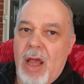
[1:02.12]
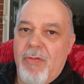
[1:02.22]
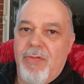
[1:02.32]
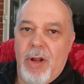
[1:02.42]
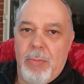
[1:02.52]

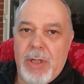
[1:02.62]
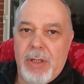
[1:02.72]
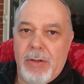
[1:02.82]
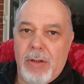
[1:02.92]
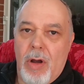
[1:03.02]

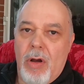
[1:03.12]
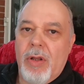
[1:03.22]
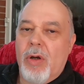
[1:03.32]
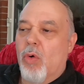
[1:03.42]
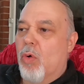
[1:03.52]
filming on
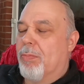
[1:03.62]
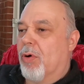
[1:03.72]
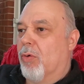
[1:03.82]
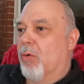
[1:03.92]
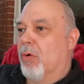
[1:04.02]
the
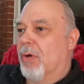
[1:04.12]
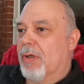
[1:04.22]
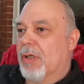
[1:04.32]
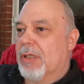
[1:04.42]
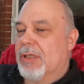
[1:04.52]
GoPro
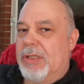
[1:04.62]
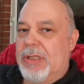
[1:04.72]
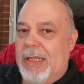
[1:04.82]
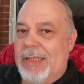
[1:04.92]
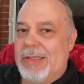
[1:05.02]

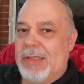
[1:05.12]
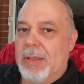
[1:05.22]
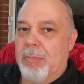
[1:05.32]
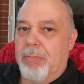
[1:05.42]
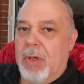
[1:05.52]
6
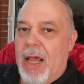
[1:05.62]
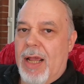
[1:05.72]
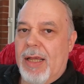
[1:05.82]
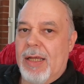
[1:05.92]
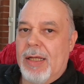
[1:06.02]

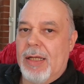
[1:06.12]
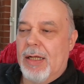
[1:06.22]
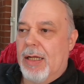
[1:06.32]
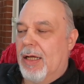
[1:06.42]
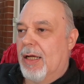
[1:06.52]
Black.
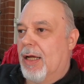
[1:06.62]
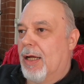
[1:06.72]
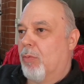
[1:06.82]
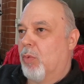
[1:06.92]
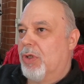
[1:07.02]

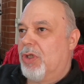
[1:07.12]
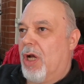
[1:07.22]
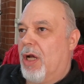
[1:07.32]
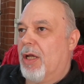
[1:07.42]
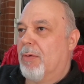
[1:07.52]
Which
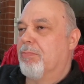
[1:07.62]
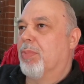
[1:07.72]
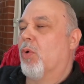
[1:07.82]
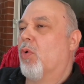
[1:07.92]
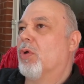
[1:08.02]
I
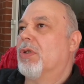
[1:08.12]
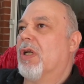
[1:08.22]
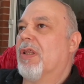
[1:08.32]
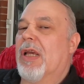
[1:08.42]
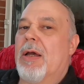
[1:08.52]
bought. I
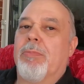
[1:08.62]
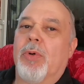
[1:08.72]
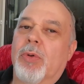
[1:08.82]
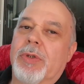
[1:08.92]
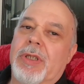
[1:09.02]
think I
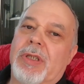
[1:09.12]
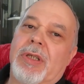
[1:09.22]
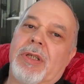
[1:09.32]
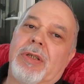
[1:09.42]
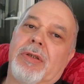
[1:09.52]
bought it
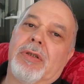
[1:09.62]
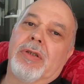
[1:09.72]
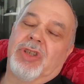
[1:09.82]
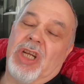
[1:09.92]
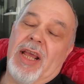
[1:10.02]
in
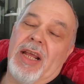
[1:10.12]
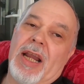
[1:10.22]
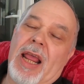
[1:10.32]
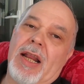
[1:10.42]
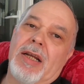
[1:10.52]
second
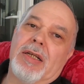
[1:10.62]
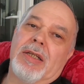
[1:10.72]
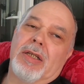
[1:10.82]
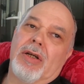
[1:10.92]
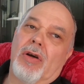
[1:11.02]
hand
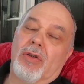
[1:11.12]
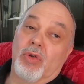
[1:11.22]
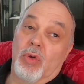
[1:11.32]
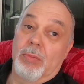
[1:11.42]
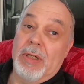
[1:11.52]
in
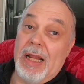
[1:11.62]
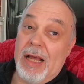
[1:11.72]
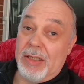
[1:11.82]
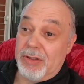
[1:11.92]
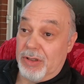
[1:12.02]
October
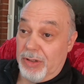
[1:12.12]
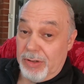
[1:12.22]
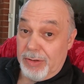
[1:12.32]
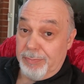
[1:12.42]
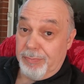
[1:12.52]
last
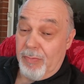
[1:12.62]
year.